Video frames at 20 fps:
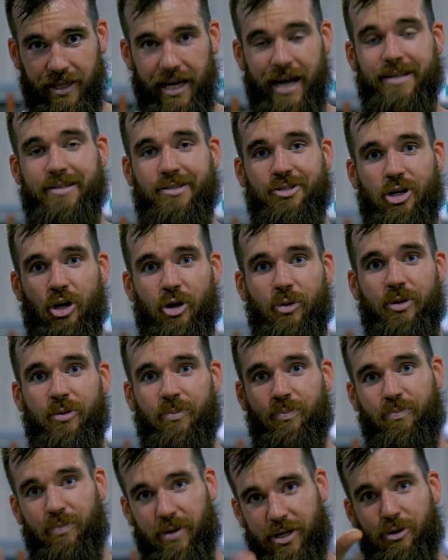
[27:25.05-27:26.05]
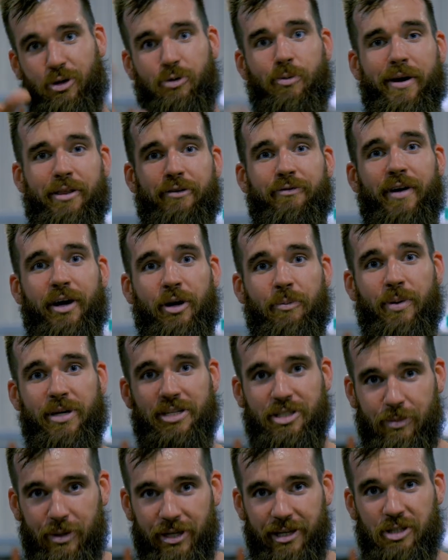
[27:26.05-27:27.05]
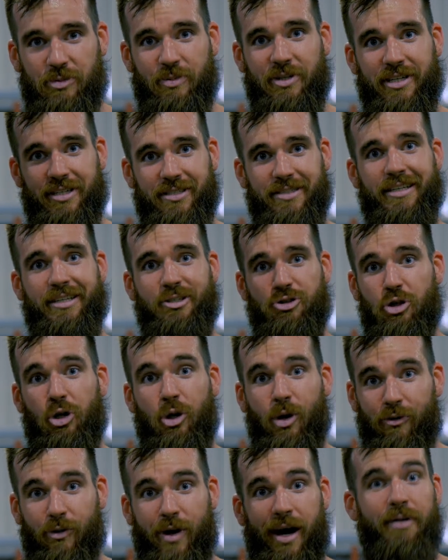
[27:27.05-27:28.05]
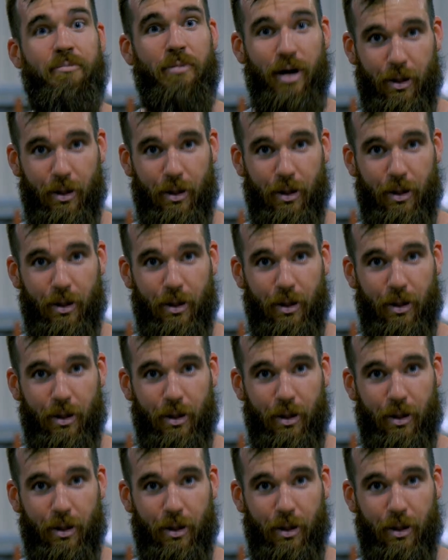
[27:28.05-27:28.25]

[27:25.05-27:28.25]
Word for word: Ladies and gentlemen, be a good motherfucker. Peace in the Middle East. My dick stinks. Toodle-o-wah.